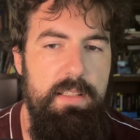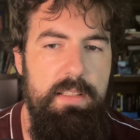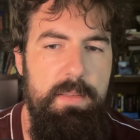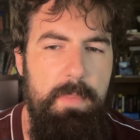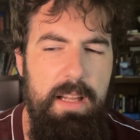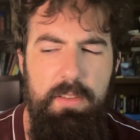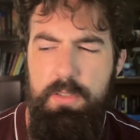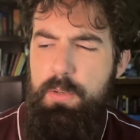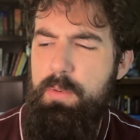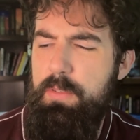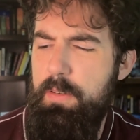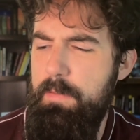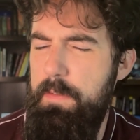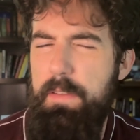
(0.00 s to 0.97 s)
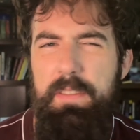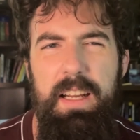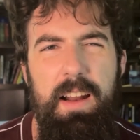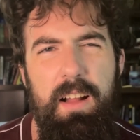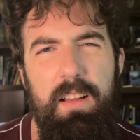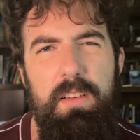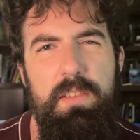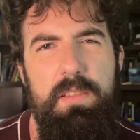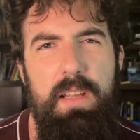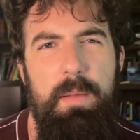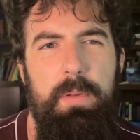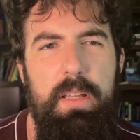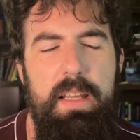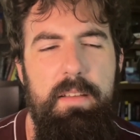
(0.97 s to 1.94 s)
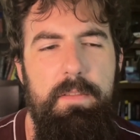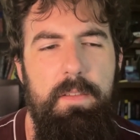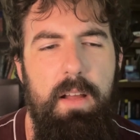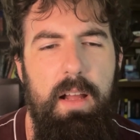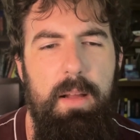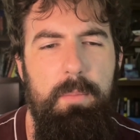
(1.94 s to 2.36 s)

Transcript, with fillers: it's about $250, I believe,